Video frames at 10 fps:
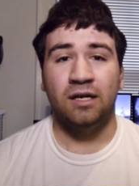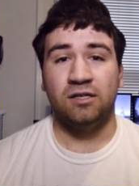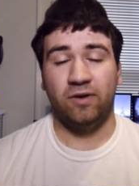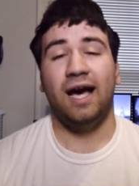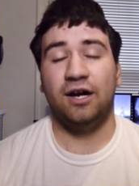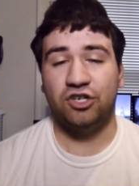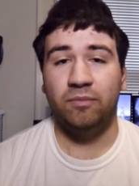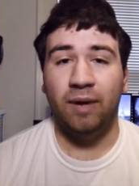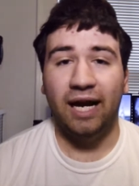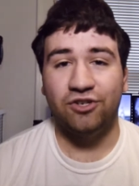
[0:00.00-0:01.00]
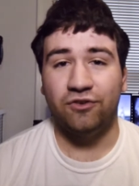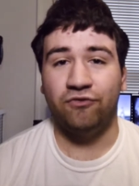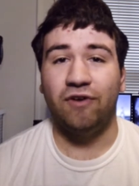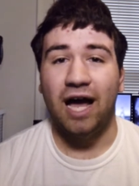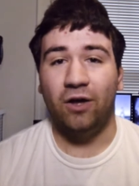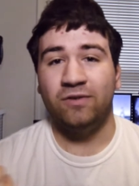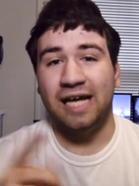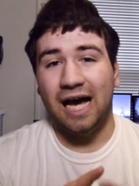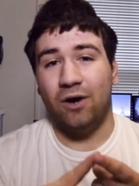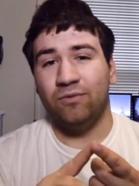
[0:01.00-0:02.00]
So I actually managed to file
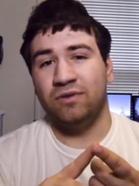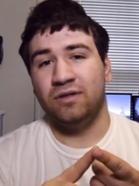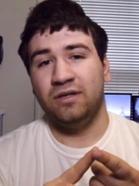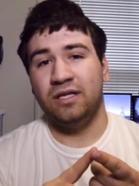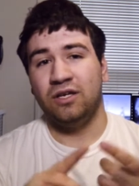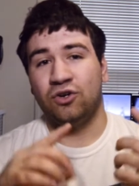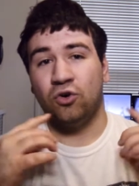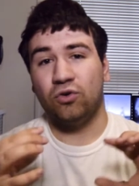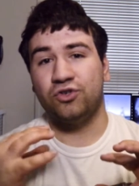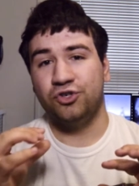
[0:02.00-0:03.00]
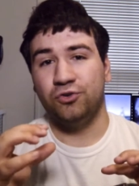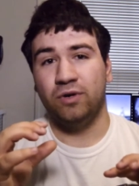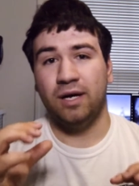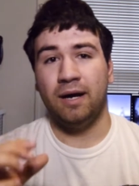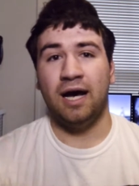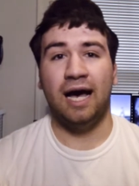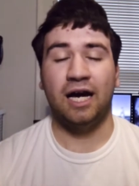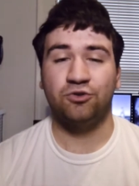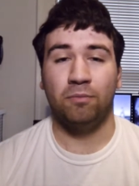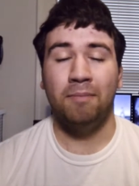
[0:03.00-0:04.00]
down the cold shoe
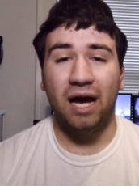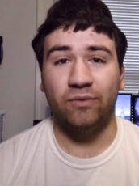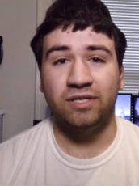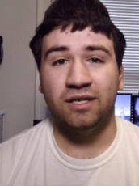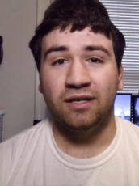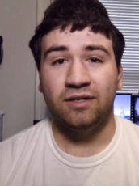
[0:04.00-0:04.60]
actual mount.